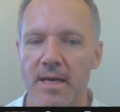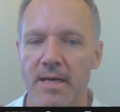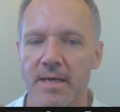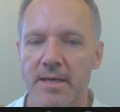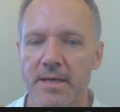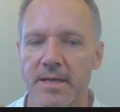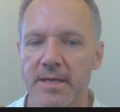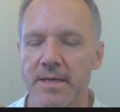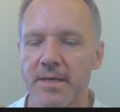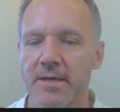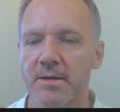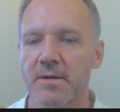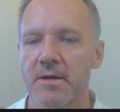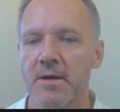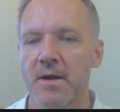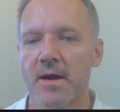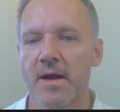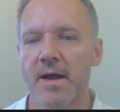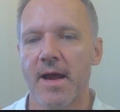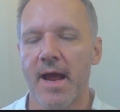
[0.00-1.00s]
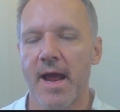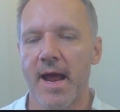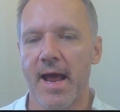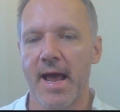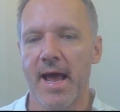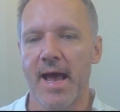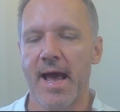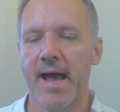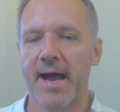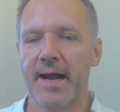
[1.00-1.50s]
Here.
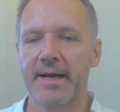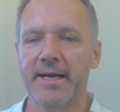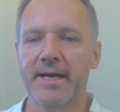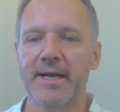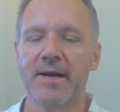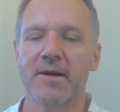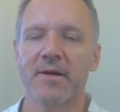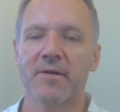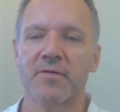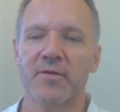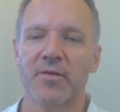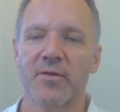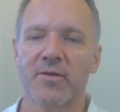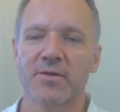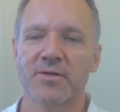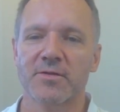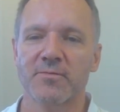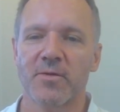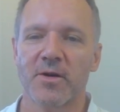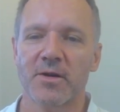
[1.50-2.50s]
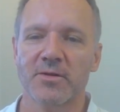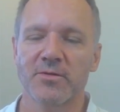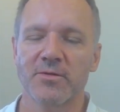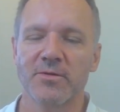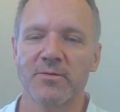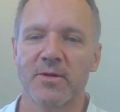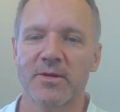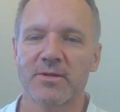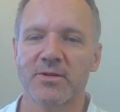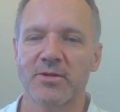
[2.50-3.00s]
And here, of course, what do
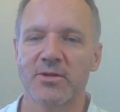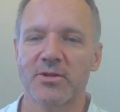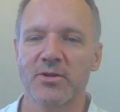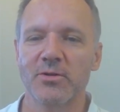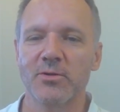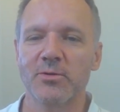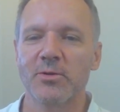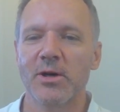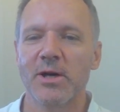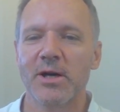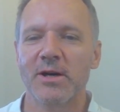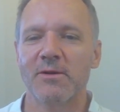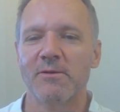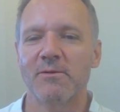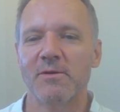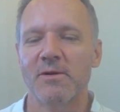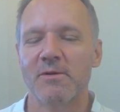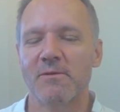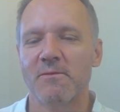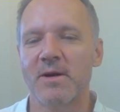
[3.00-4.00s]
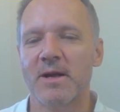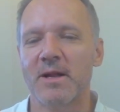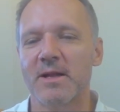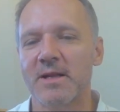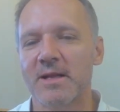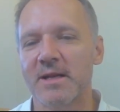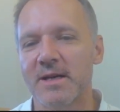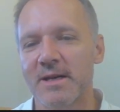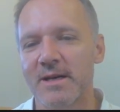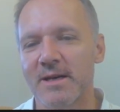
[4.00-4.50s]
we want to do?
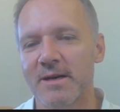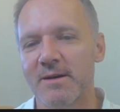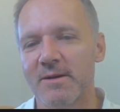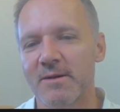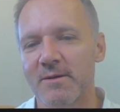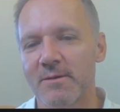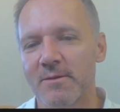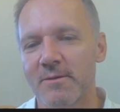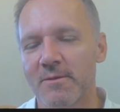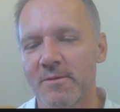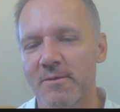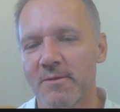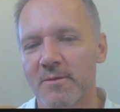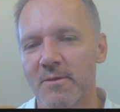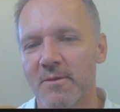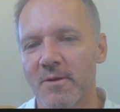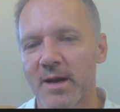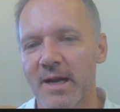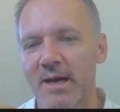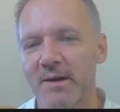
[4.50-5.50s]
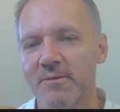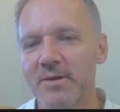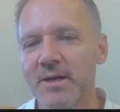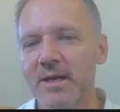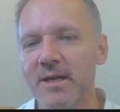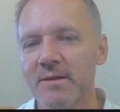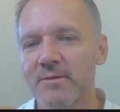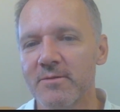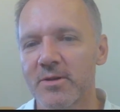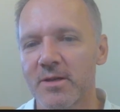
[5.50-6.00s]
Well, what I
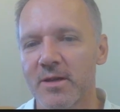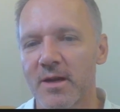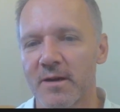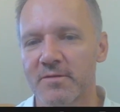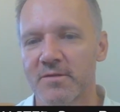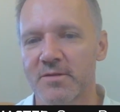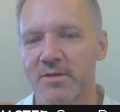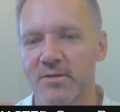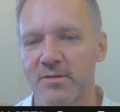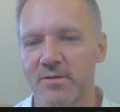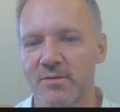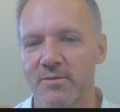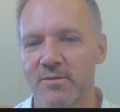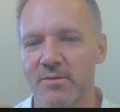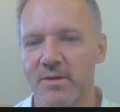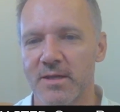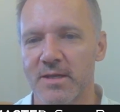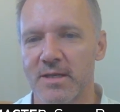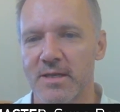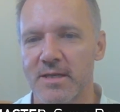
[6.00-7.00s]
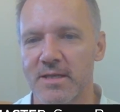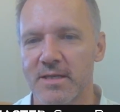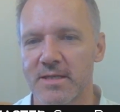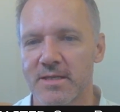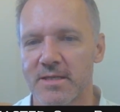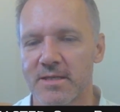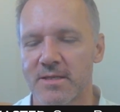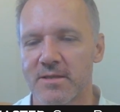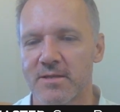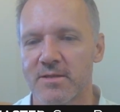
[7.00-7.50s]
really would love to do
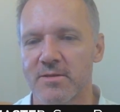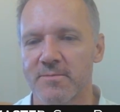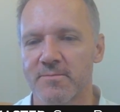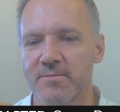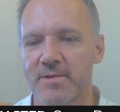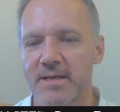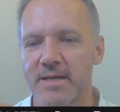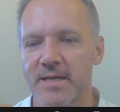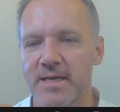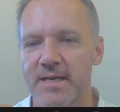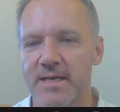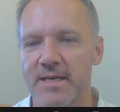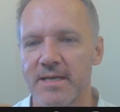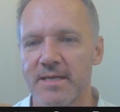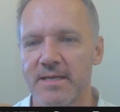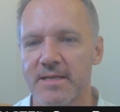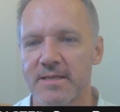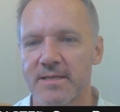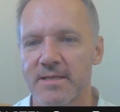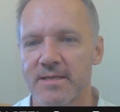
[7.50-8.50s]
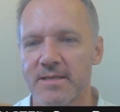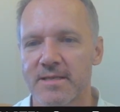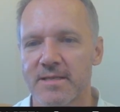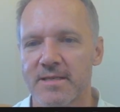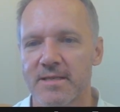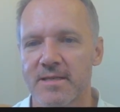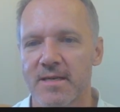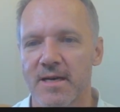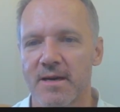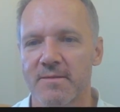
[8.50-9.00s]
is to play
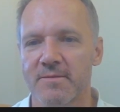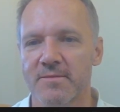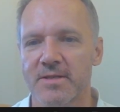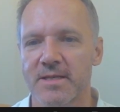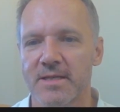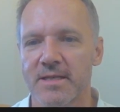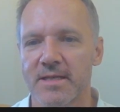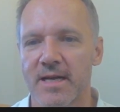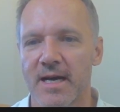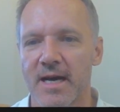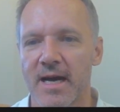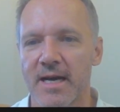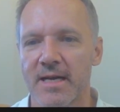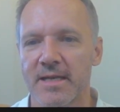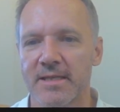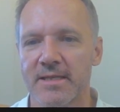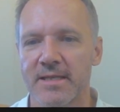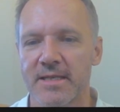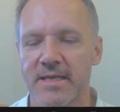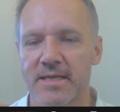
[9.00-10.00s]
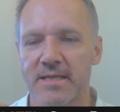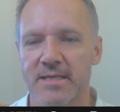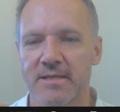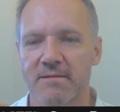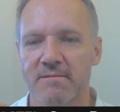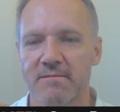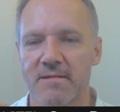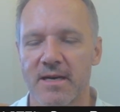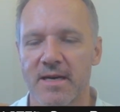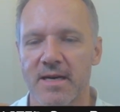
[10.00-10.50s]
something like
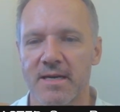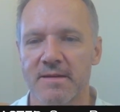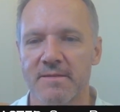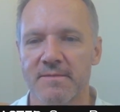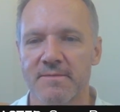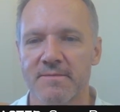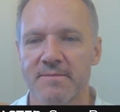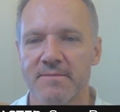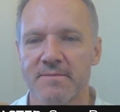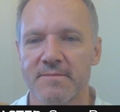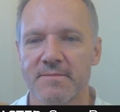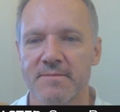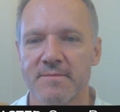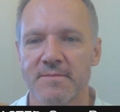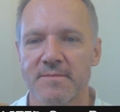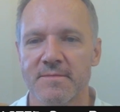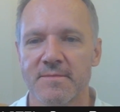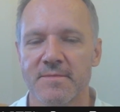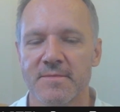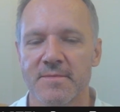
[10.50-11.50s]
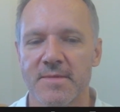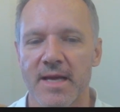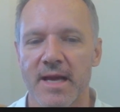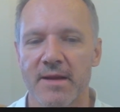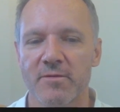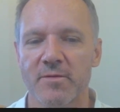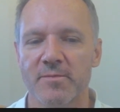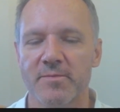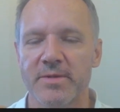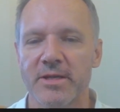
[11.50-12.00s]
this, right?
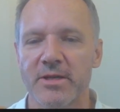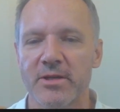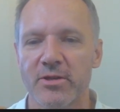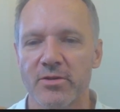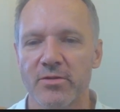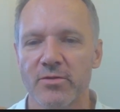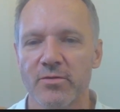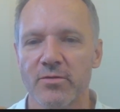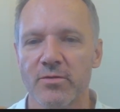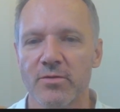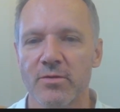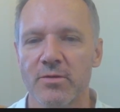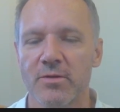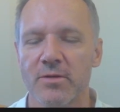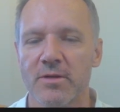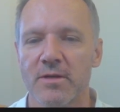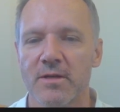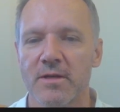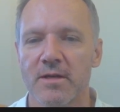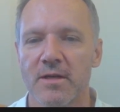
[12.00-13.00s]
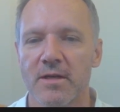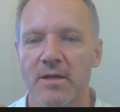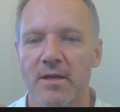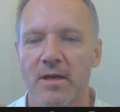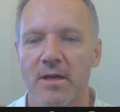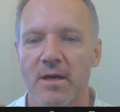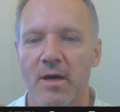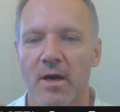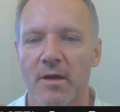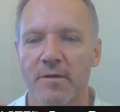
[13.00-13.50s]
That would be cool.
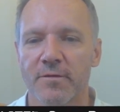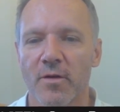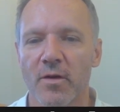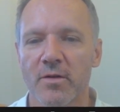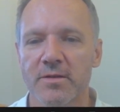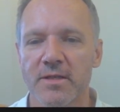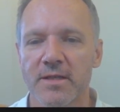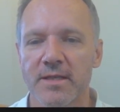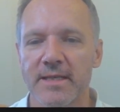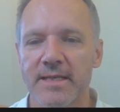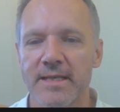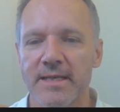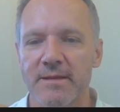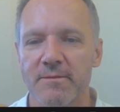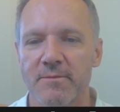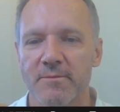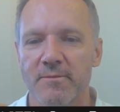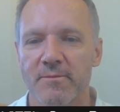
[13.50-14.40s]
Unfortunately,